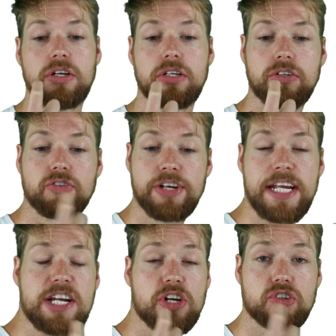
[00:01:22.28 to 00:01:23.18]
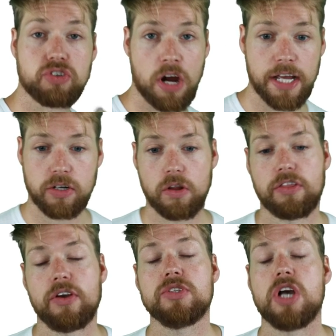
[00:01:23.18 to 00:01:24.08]
green triangle,
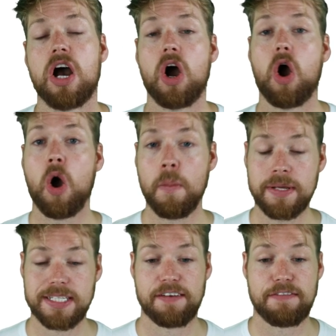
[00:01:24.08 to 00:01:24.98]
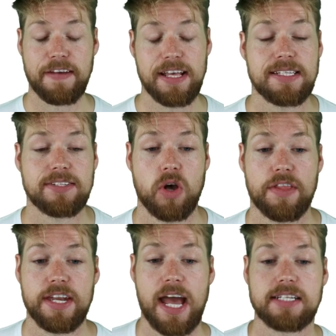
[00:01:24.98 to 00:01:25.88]
those are opposite faces on
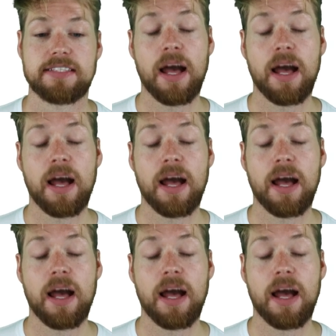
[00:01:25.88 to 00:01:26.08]
the net.